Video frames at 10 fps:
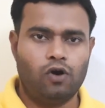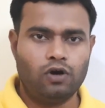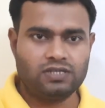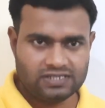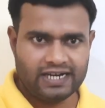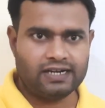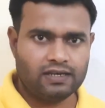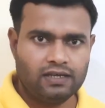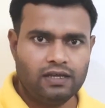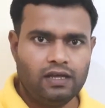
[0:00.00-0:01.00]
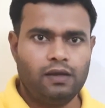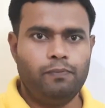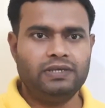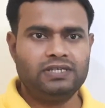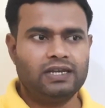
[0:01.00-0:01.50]
or set
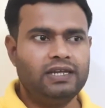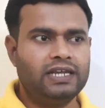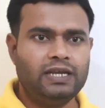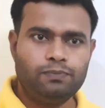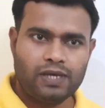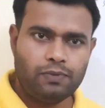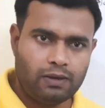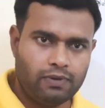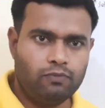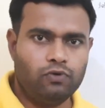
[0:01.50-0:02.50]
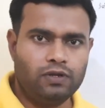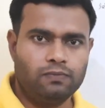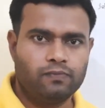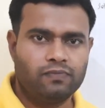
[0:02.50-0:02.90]
basically keep them in memory.